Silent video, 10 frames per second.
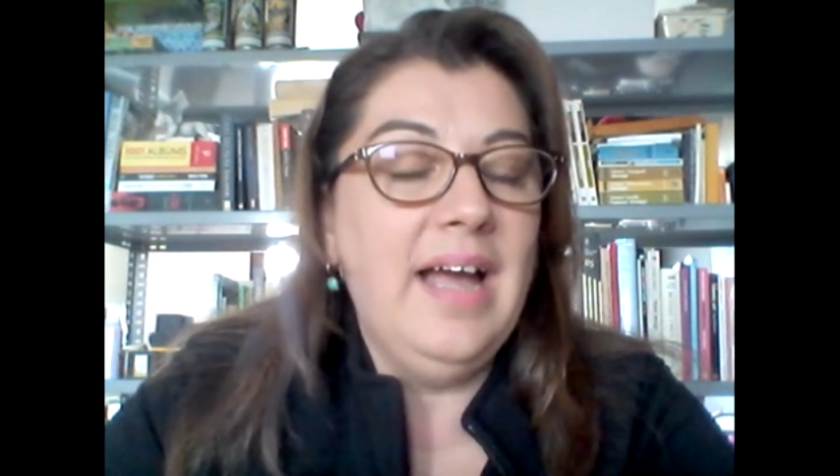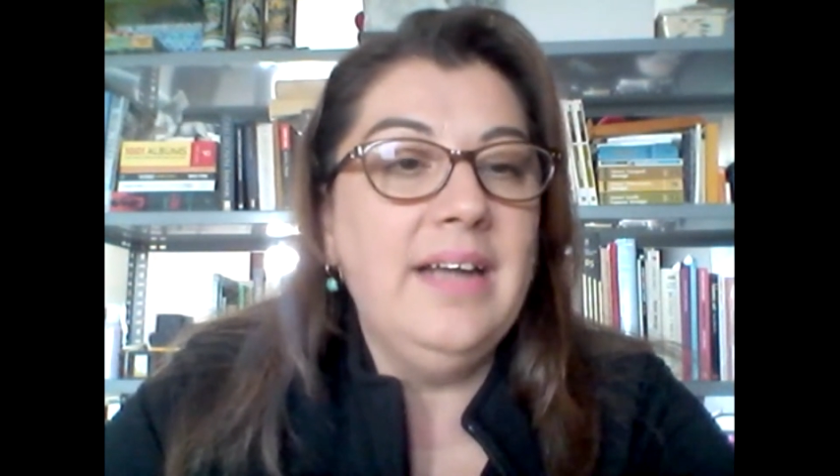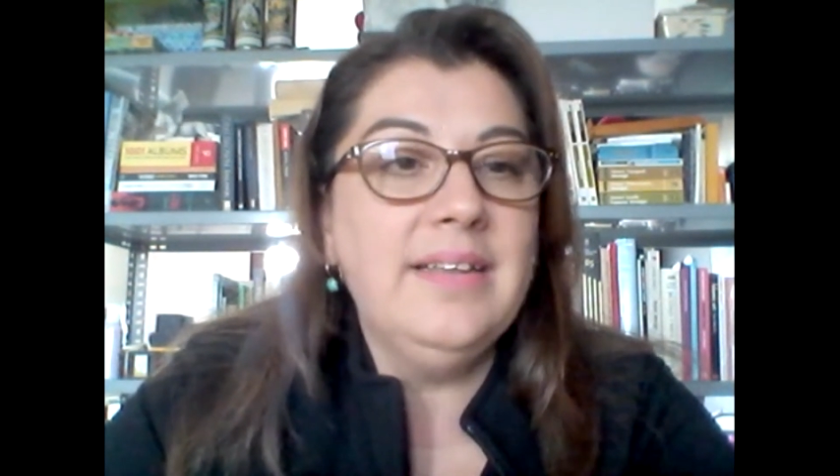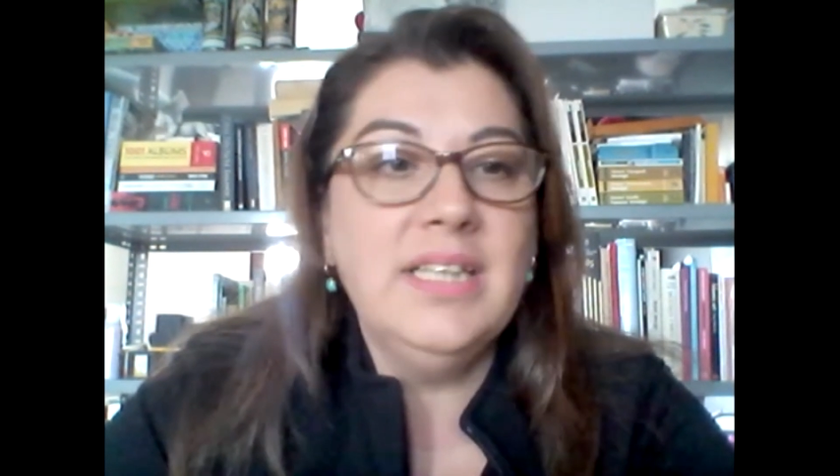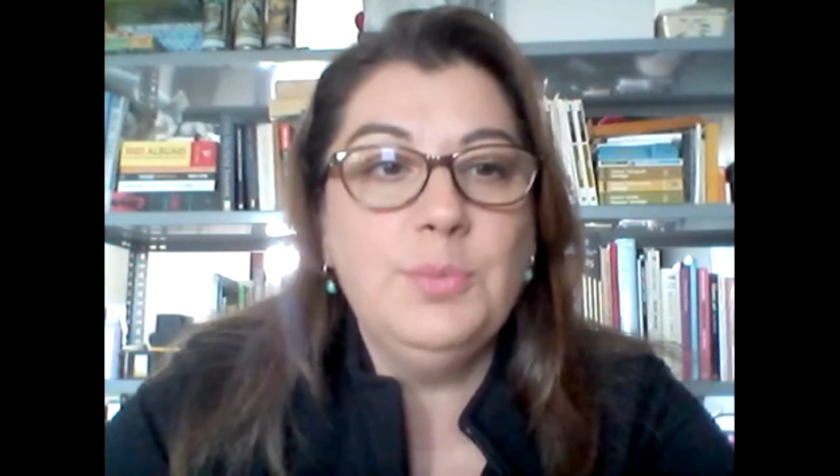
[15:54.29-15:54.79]

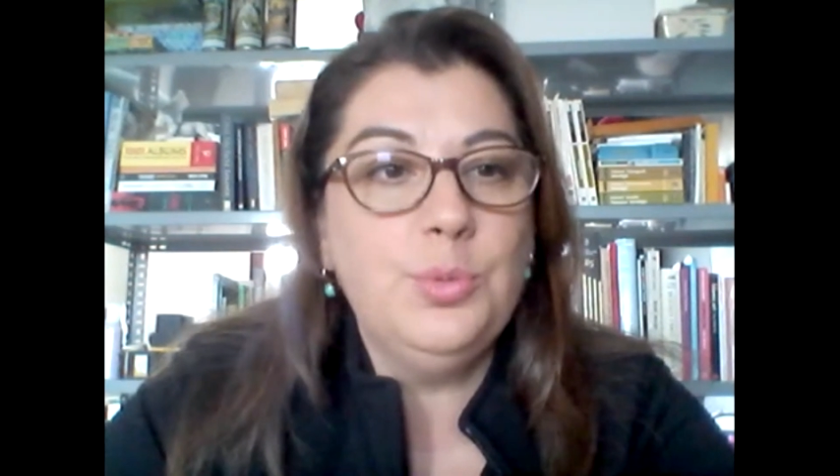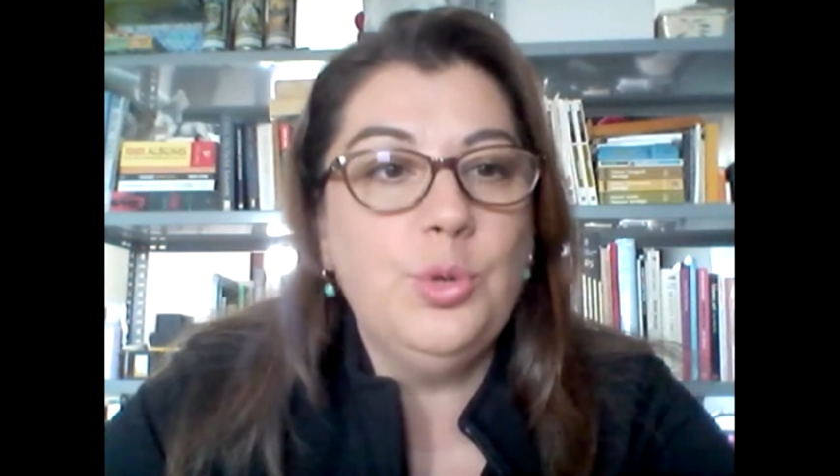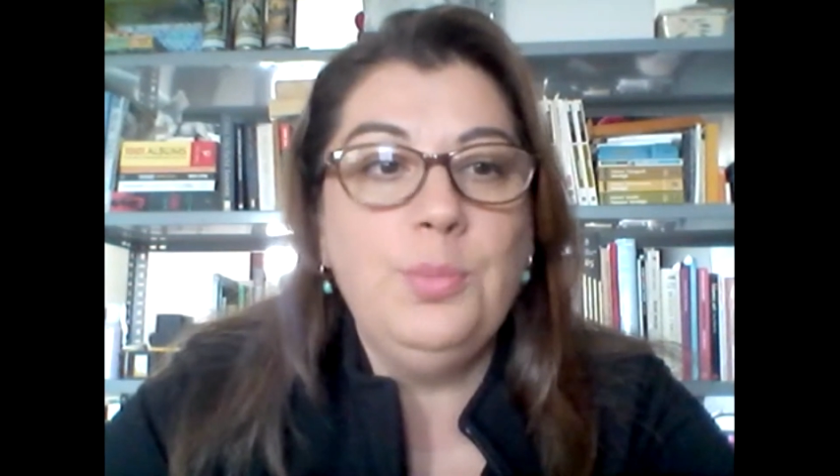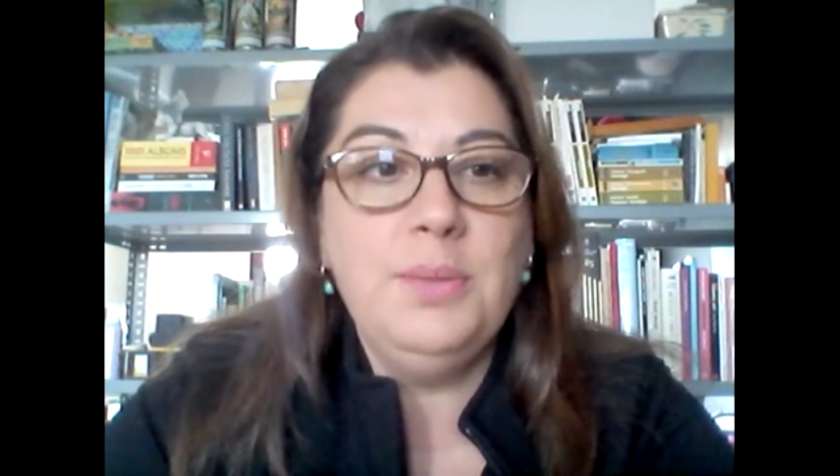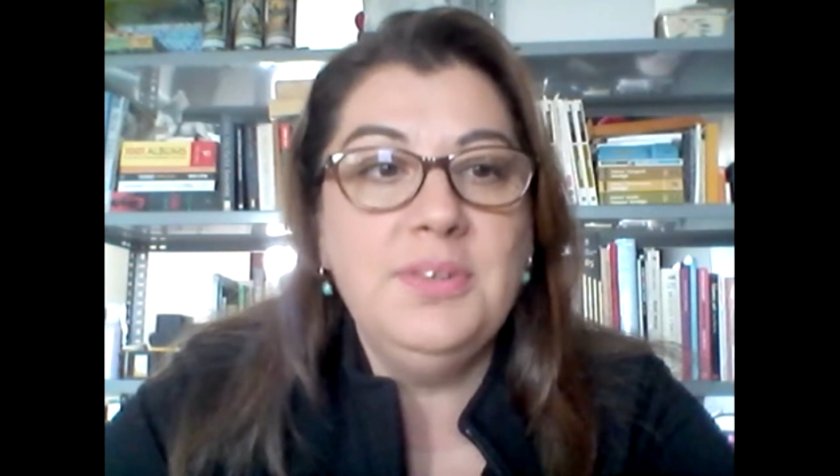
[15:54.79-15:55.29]
but we
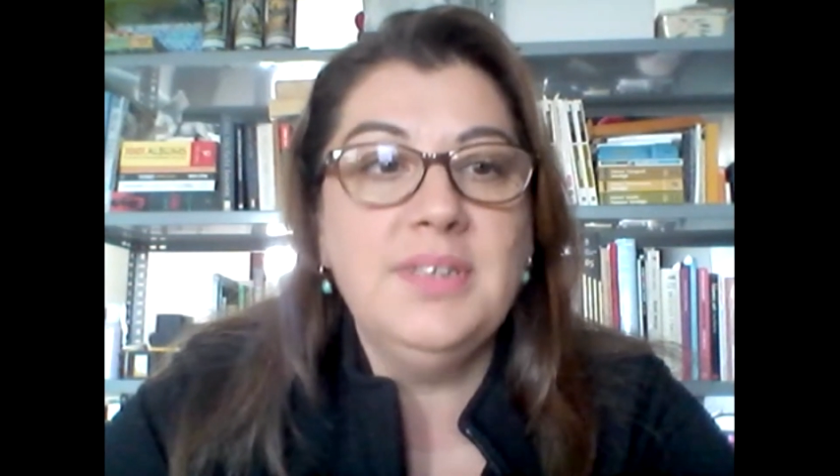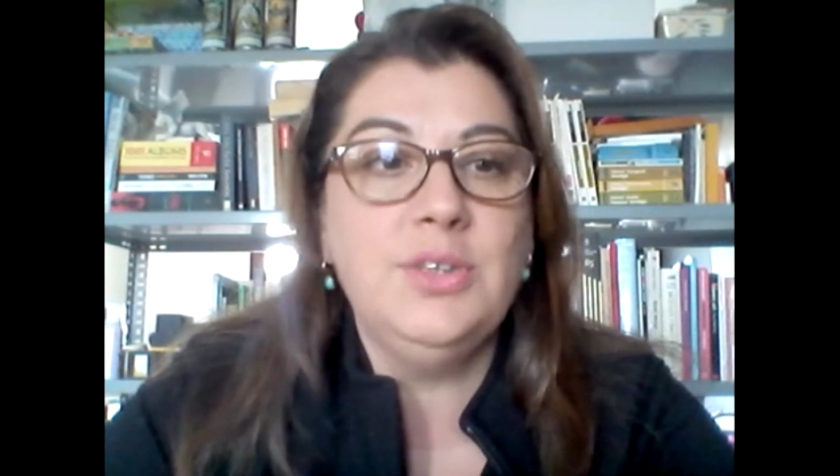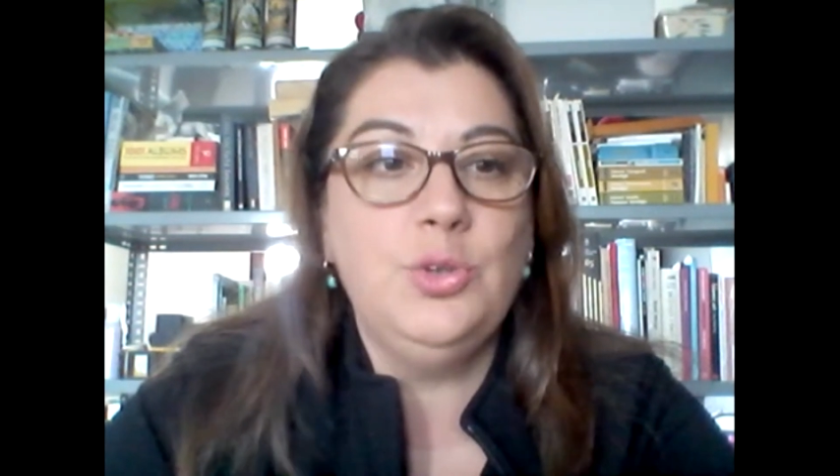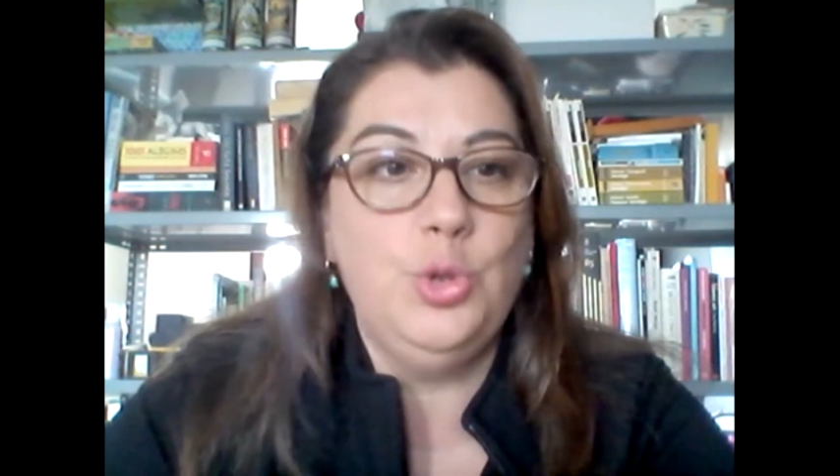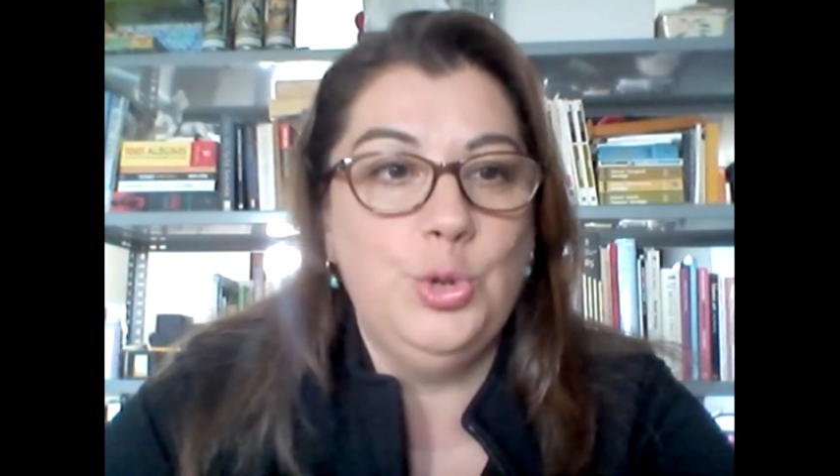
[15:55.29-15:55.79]
weren't
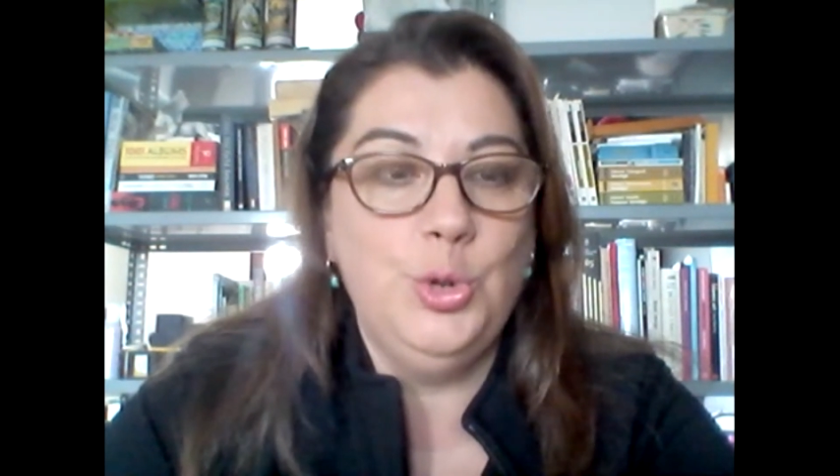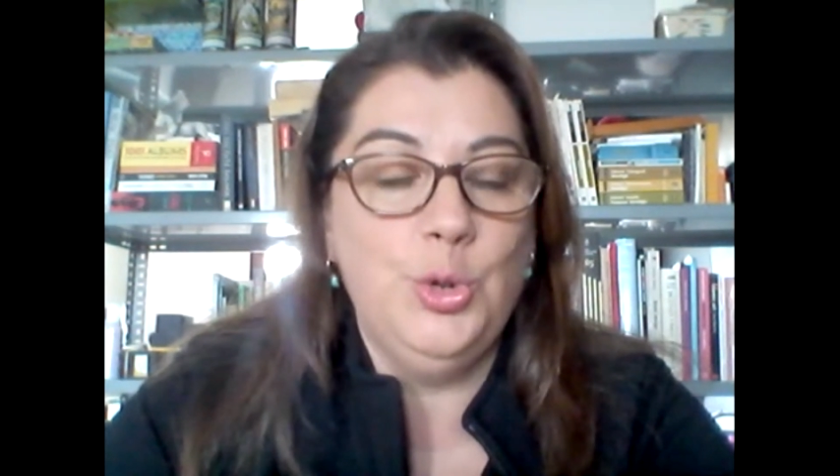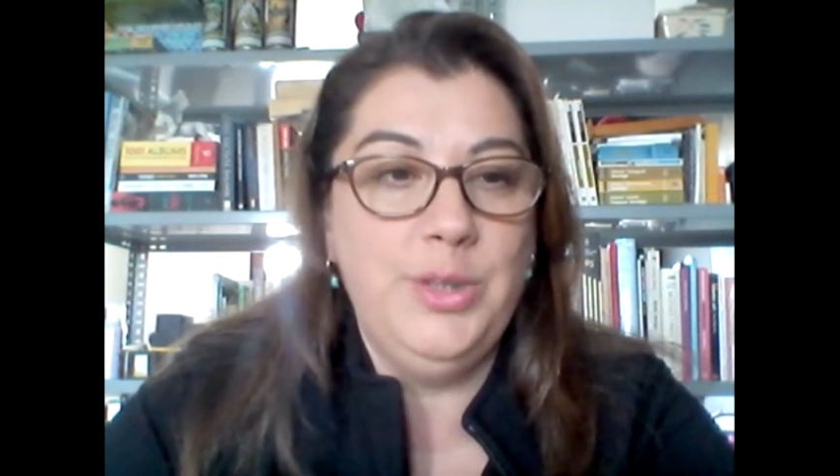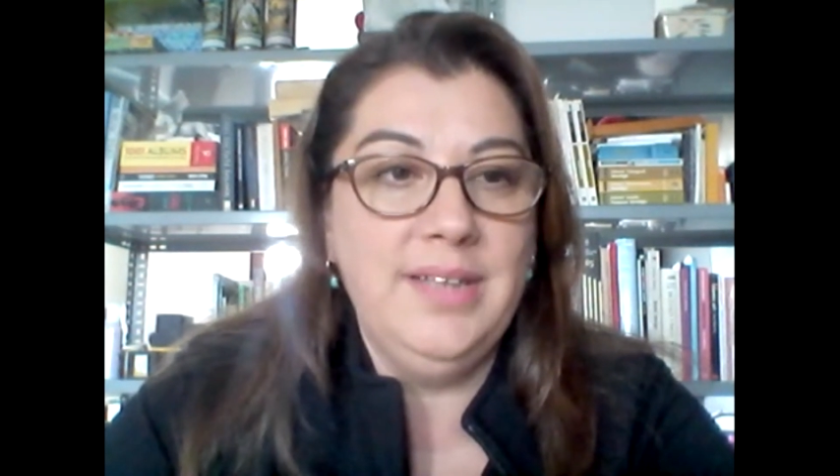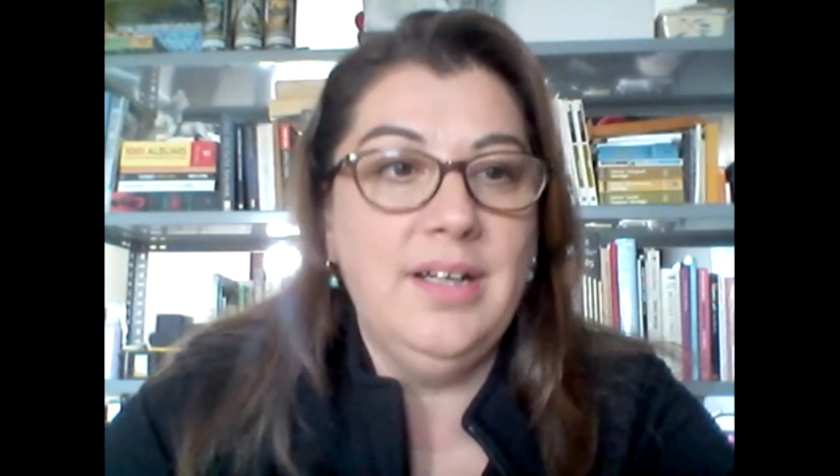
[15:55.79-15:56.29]
engaged
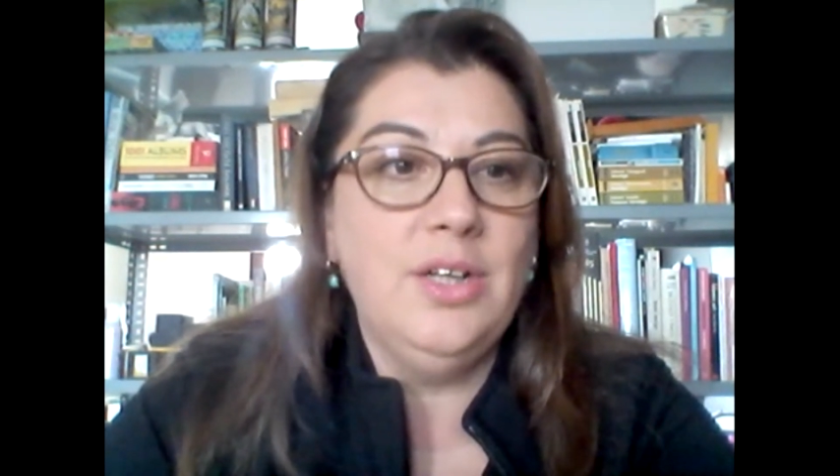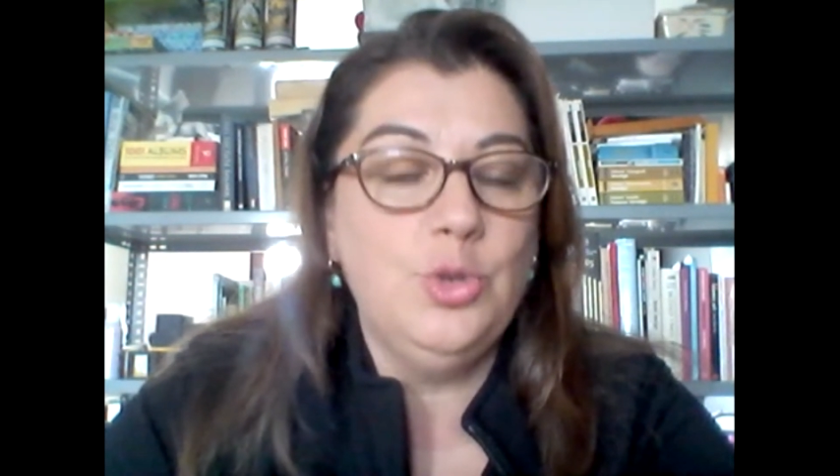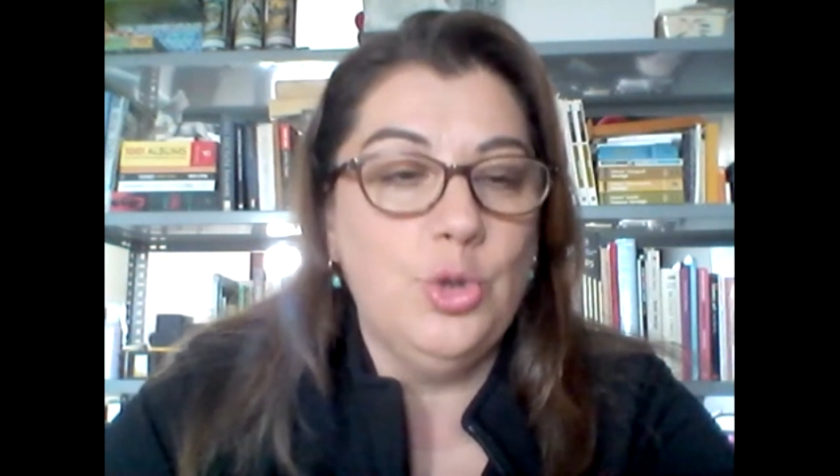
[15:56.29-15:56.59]
in that